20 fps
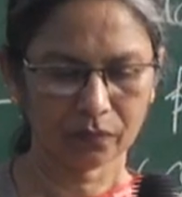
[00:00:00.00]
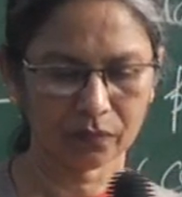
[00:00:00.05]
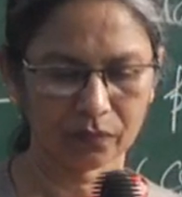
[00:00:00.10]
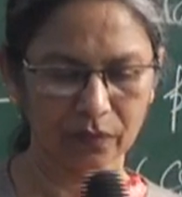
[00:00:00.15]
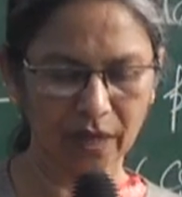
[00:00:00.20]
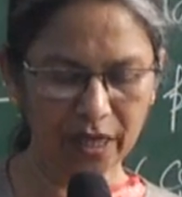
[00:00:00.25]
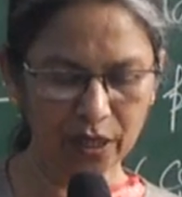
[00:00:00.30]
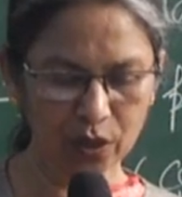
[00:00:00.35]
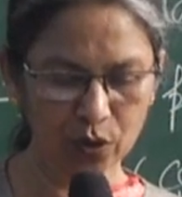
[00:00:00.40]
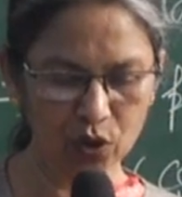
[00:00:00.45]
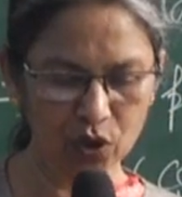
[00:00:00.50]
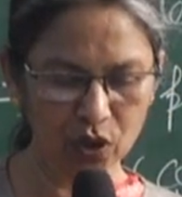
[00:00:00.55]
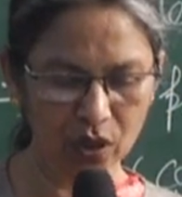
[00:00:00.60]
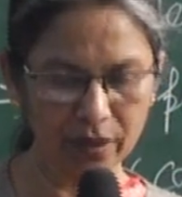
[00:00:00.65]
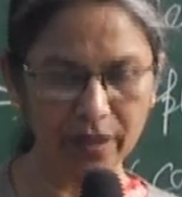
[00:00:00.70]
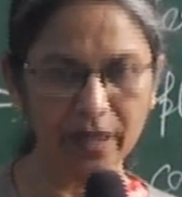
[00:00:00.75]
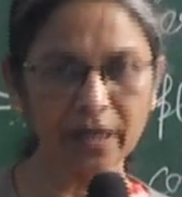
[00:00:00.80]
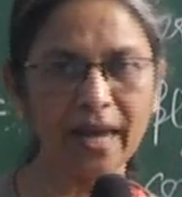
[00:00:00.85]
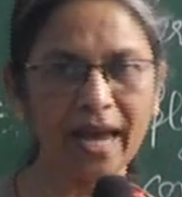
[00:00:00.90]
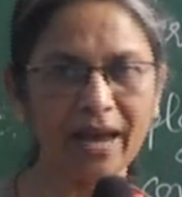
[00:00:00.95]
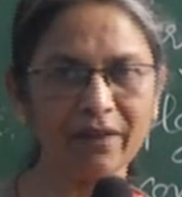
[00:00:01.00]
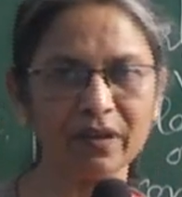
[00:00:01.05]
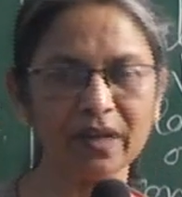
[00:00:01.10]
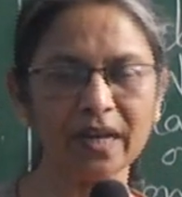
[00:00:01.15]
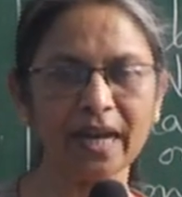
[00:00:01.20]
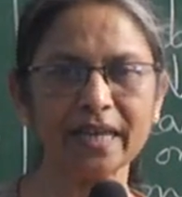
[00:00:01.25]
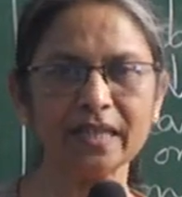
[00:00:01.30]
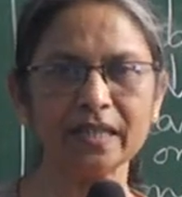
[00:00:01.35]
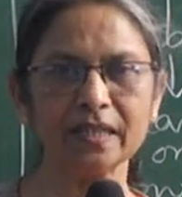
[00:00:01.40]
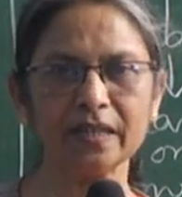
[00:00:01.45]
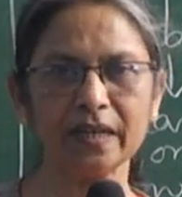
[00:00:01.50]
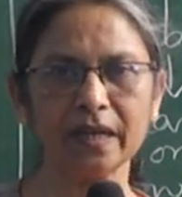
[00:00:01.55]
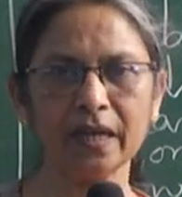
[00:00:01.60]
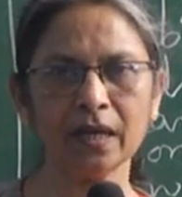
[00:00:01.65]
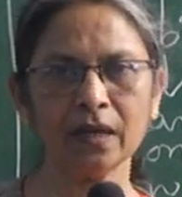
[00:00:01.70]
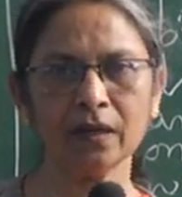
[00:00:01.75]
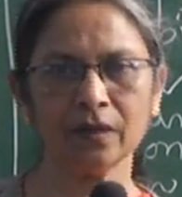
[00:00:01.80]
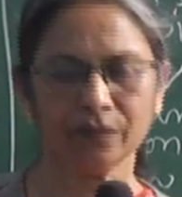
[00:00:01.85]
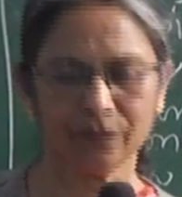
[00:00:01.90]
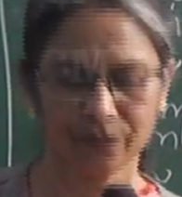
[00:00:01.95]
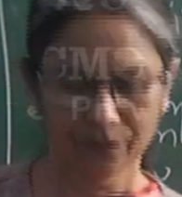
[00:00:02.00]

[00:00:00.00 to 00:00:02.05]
Thank you, children. Have a nice day.